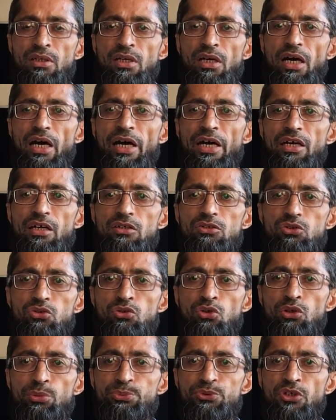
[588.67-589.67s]
higher
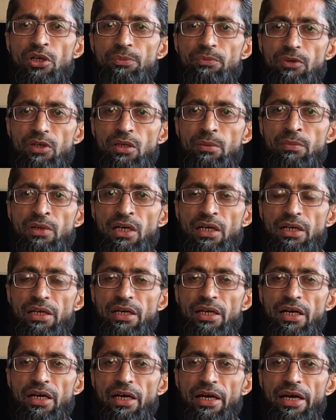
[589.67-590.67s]
slopes of
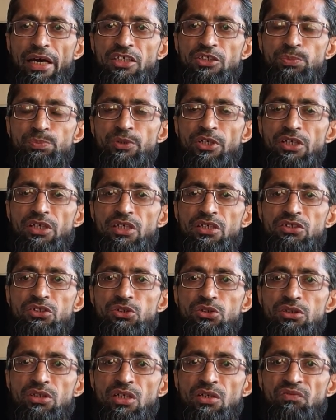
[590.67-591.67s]
Himalaya
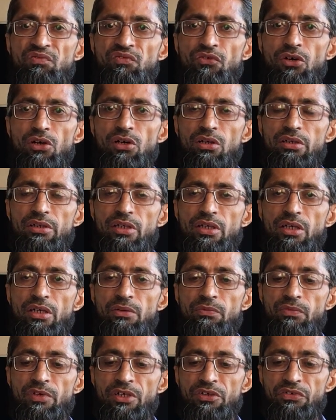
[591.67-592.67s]
experience rainfall
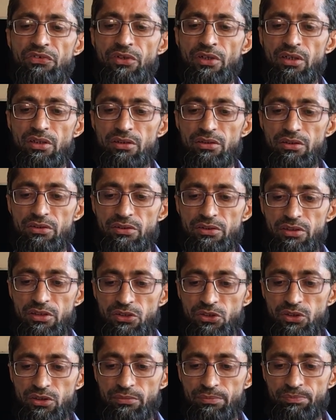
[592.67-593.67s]
in winter
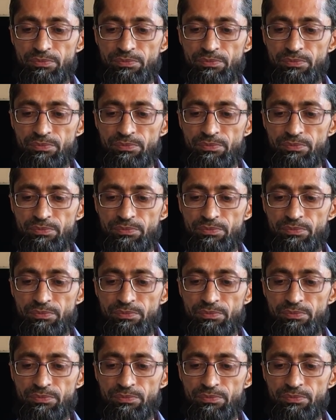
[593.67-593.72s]
season.